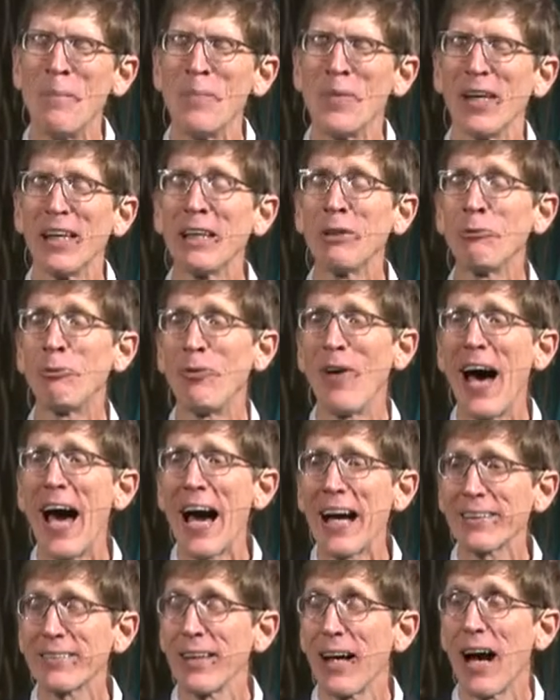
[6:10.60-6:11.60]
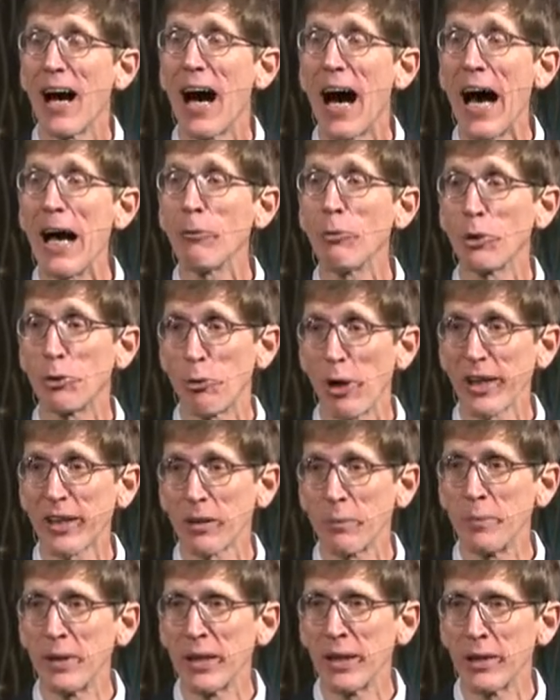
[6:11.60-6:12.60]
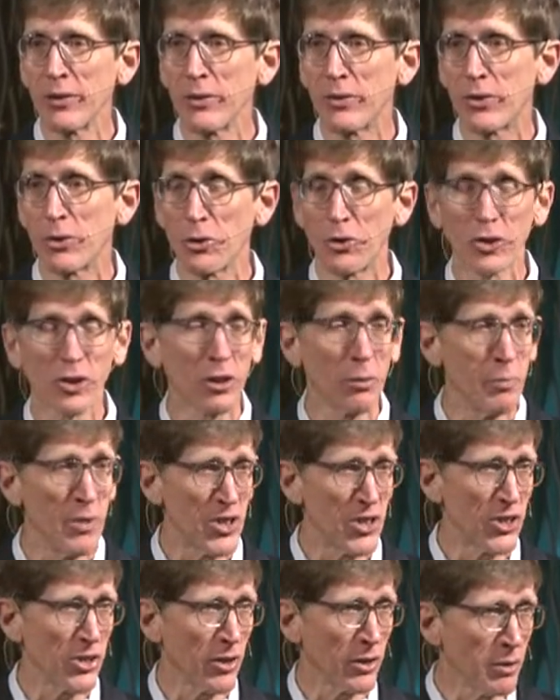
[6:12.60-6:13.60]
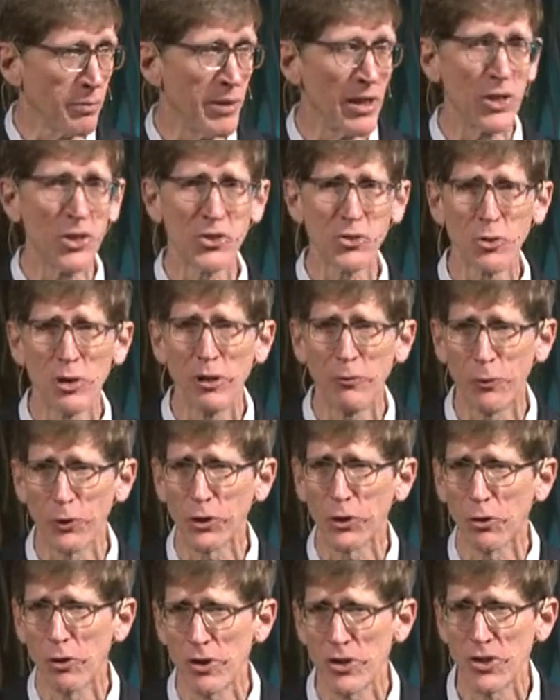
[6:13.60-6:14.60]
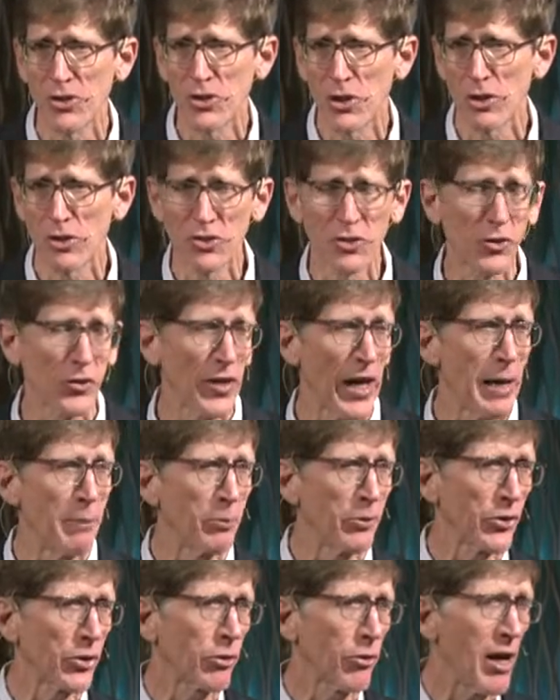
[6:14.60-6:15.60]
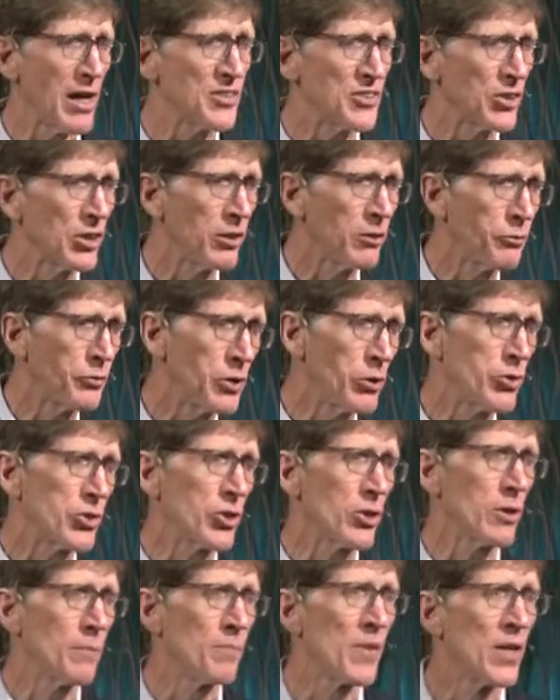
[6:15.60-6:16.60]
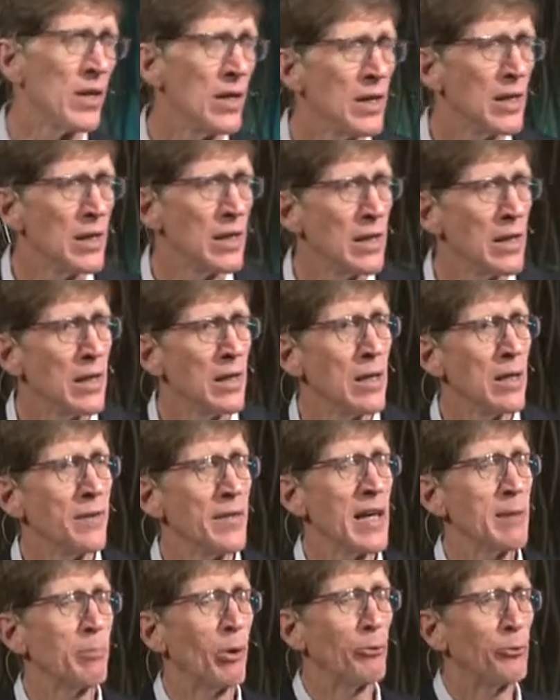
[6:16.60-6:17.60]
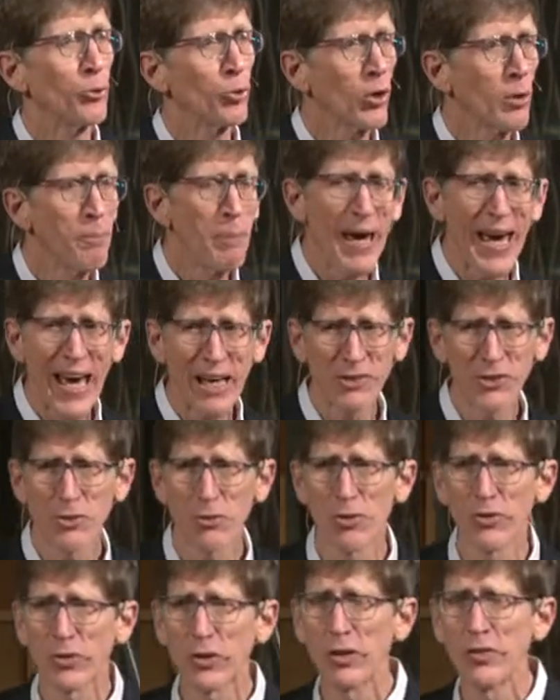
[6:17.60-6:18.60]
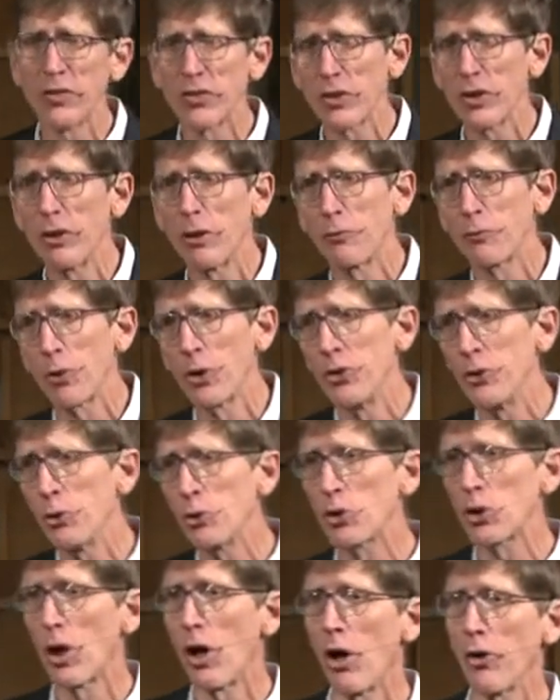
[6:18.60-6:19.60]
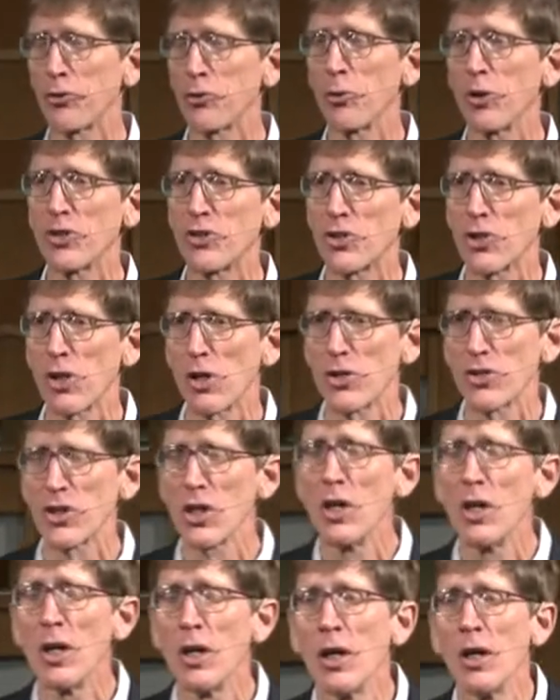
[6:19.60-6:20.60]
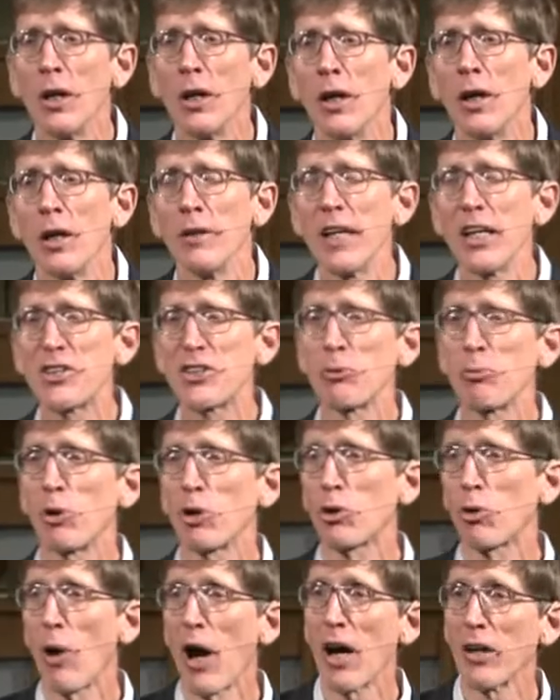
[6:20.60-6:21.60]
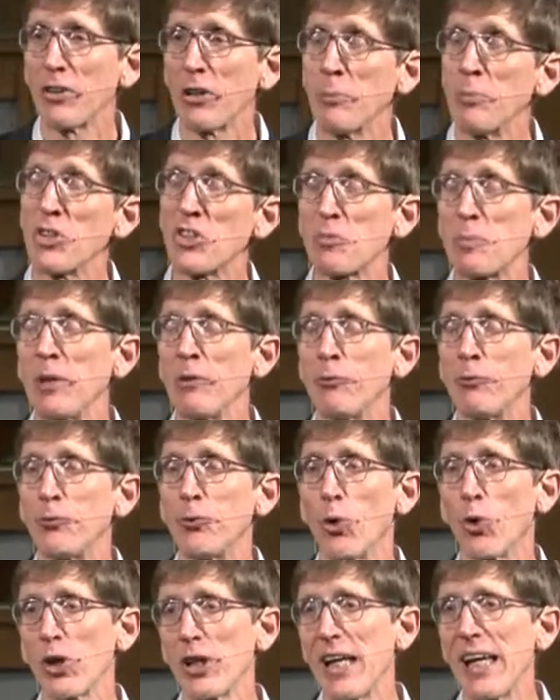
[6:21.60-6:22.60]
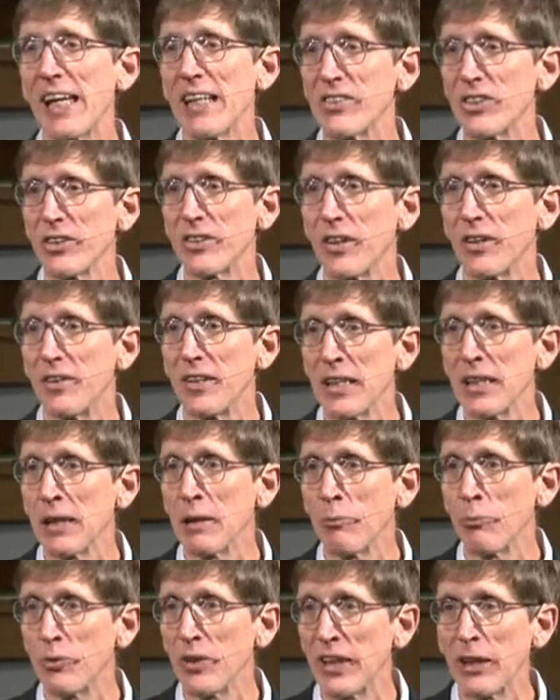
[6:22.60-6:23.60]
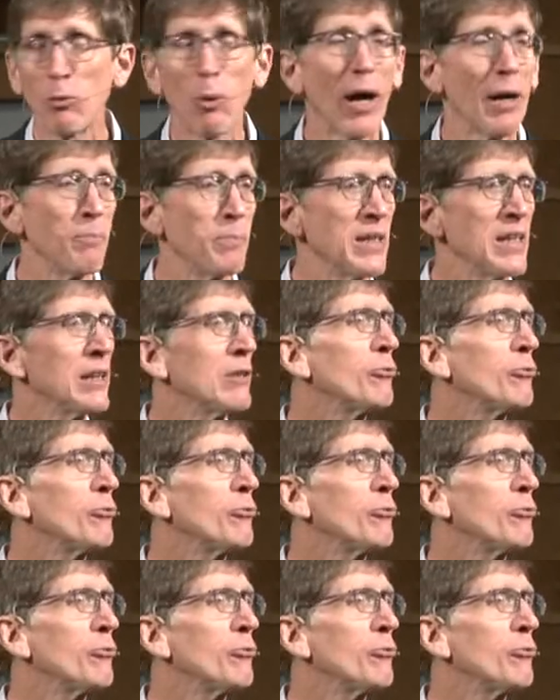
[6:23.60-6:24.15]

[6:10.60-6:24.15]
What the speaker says: In fact, I would recommend to the Commission on the Ministry for the Christian Church Disciples of Christ that in the future, that before a pastor is considered for a new call to a church, they should require them to spend 4 days at the DMV while being